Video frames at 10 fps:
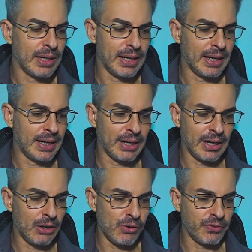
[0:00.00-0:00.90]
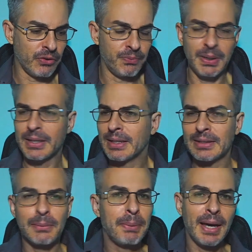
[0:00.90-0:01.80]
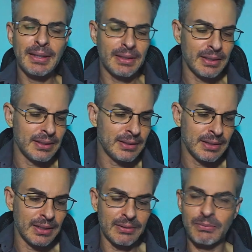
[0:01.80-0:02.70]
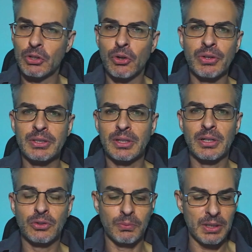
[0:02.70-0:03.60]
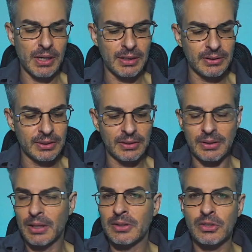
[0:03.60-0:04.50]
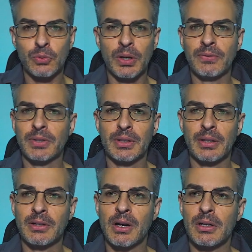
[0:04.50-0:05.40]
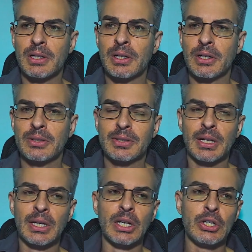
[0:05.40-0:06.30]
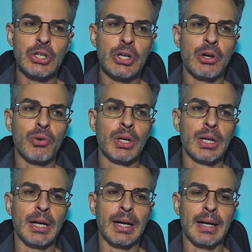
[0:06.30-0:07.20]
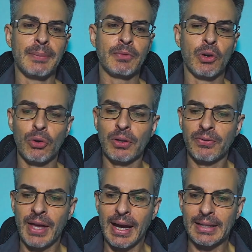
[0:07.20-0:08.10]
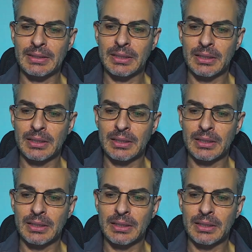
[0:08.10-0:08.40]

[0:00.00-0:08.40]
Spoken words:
of being independent and, listening to Beyonce and Taylor Swift and other con artists, all of that